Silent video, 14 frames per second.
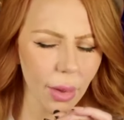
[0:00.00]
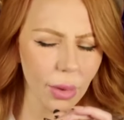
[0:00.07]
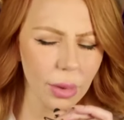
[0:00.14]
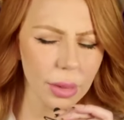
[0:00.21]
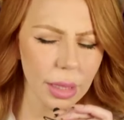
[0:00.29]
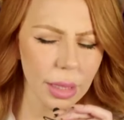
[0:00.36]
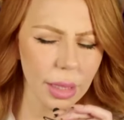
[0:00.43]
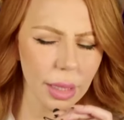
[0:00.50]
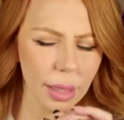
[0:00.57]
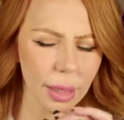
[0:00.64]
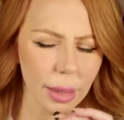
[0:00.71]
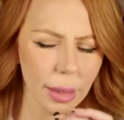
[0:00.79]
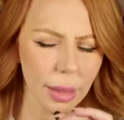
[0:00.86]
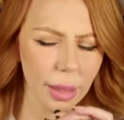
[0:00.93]
Hold on.
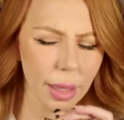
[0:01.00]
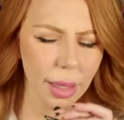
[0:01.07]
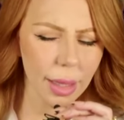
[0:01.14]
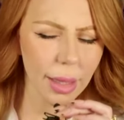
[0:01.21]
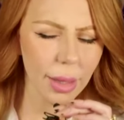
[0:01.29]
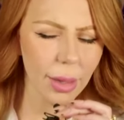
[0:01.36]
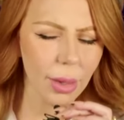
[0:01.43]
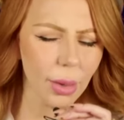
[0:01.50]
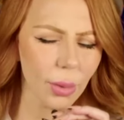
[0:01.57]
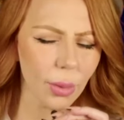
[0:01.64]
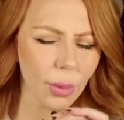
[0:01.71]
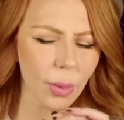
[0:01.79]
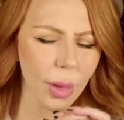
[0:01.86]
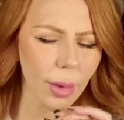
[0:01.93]

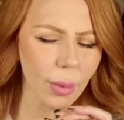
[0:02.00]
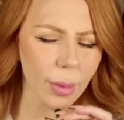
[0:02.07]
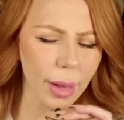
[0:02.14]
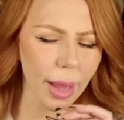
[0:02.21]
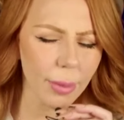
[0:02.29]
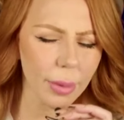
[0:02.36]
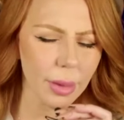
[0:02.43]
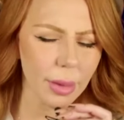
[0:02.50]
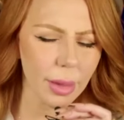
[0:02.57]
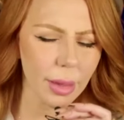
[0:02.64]
Where? What happened?